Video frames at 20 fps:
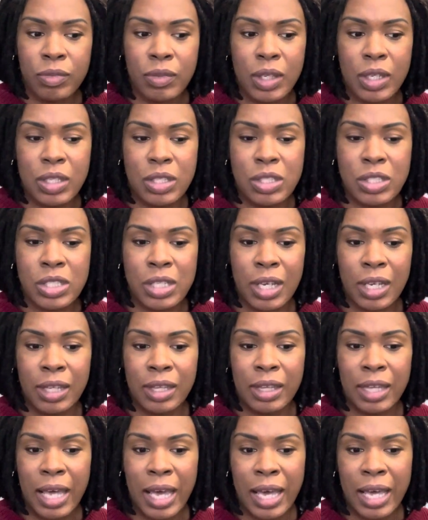and chugged
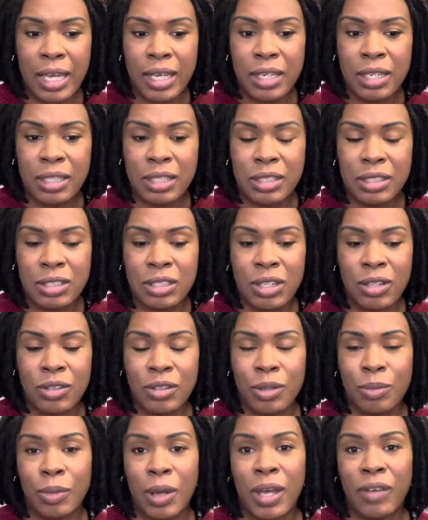that, turned
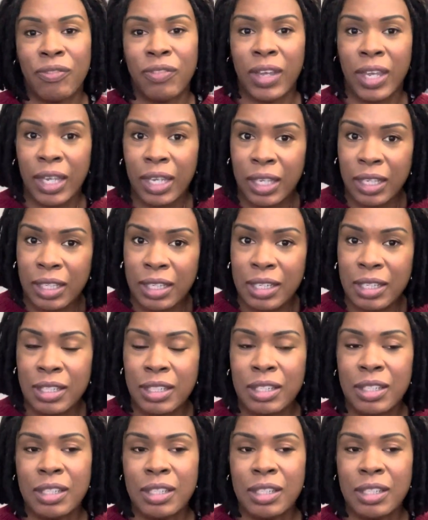on my fan.